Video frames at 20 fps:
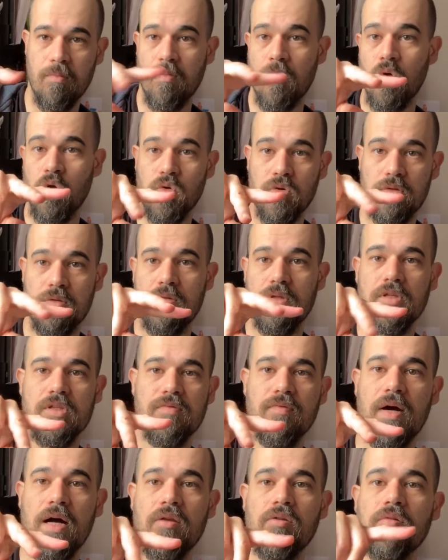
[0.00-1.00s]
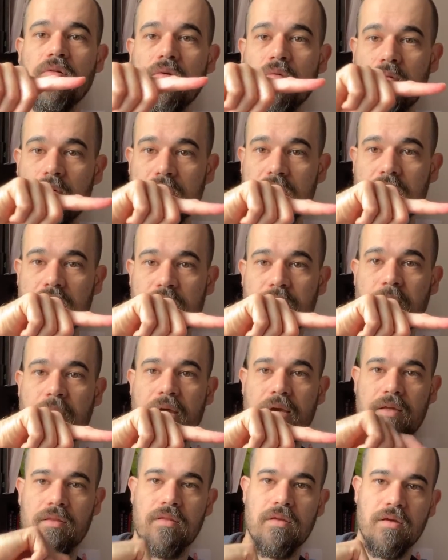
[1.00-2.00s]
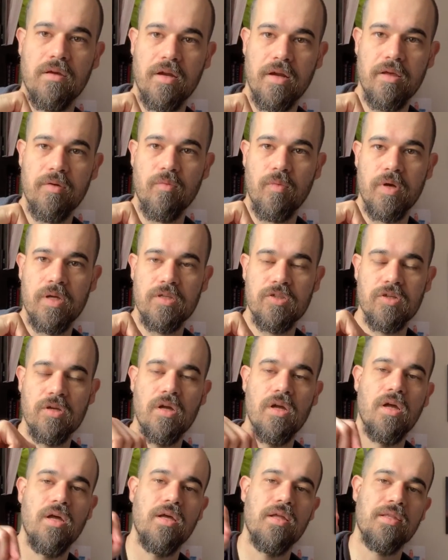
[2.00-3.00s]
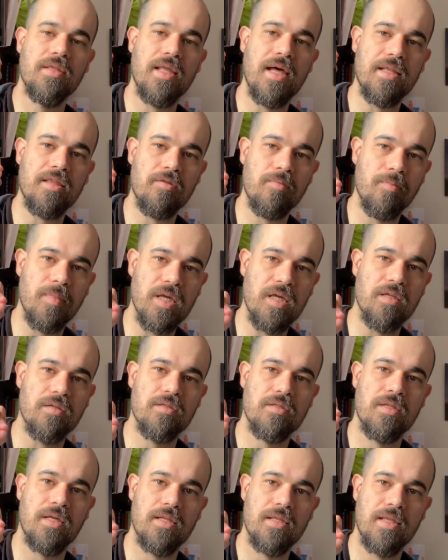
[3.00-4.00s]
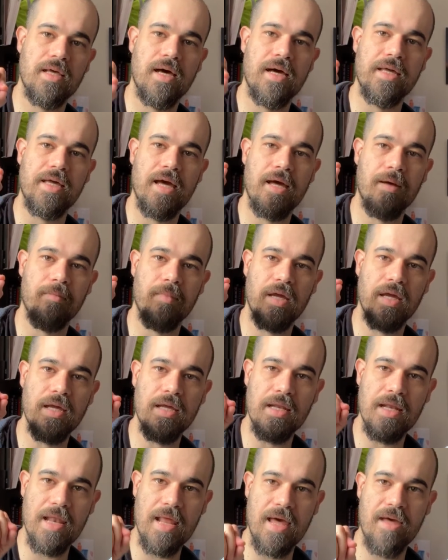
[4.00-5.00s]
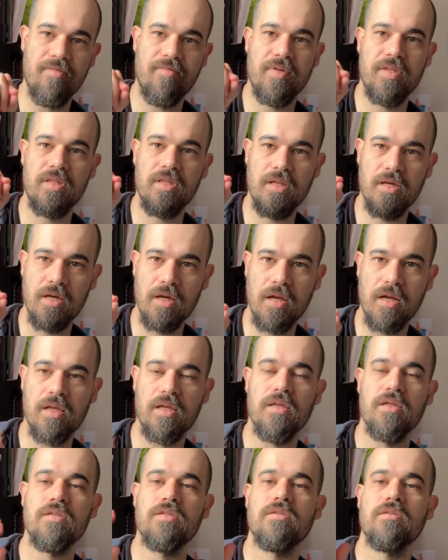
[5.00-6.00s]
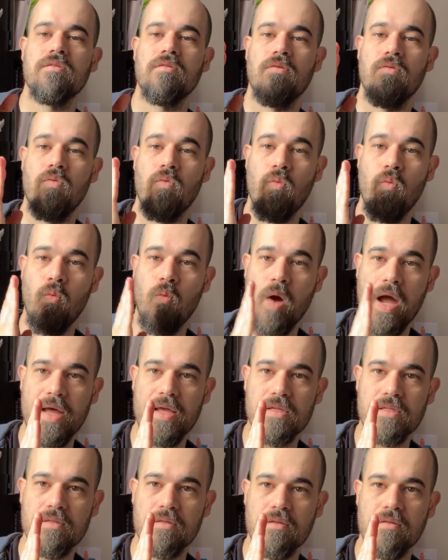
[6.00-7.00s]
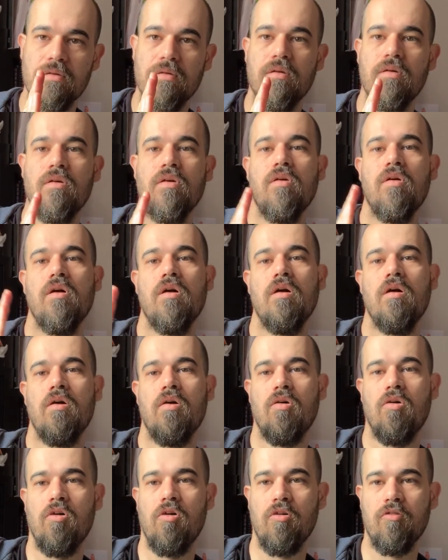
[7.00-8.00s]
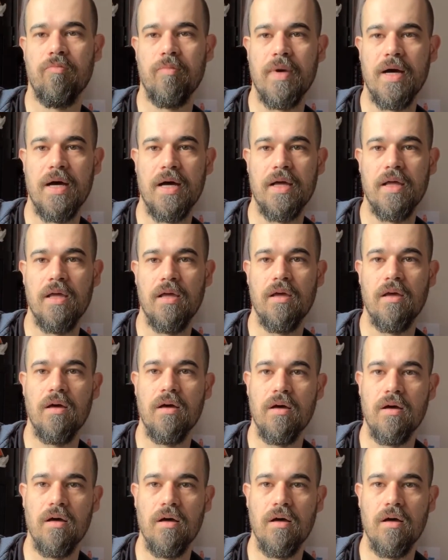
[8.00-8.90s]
both this value with respect to Greenwich. That means that I am 11 degrees west of my